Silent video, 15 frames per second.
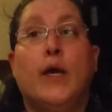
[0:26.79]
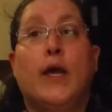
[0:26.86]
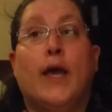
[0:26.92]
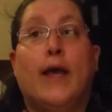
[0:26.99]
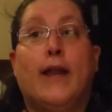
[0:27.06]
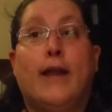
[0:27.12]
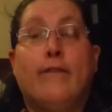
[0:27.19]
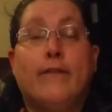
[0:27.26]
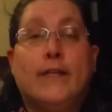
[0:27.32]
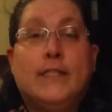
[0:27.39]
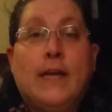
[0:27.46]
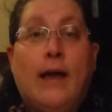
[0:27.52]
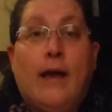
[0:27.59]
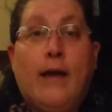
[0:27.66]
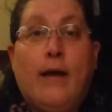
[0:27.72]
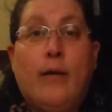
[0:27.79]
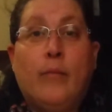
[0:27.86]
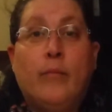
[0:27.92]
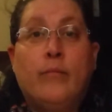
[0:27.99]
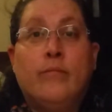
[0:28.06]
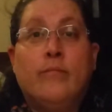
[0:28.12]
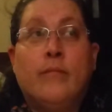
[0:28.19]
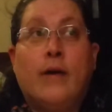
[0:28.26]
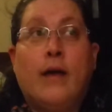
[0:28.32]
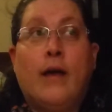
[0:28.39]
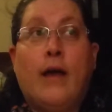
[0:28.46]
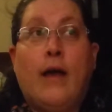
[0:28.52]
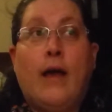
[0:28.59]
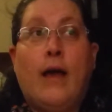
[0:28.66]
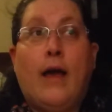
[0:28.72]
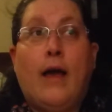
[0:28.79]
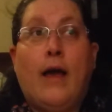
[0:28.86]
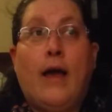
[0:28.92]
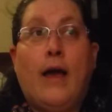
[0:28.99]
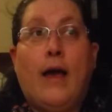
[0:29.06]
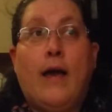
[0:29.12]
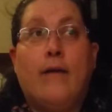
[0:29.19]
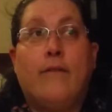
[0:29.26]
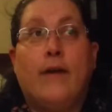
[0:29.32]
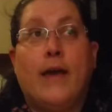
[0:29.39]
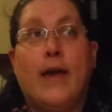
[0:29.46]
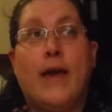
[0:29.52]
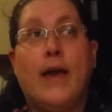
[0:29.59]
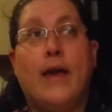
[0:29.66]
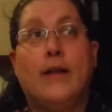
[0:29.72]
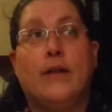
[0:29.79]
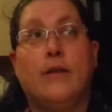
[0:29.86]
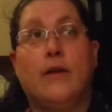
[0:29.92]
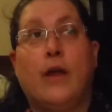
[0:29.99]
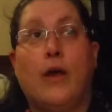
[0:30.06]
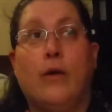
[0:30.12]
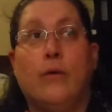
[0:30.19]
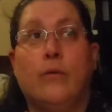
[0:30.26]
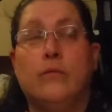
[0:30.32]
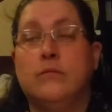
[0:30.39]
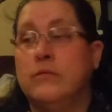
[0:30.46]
and every time I've had, you know,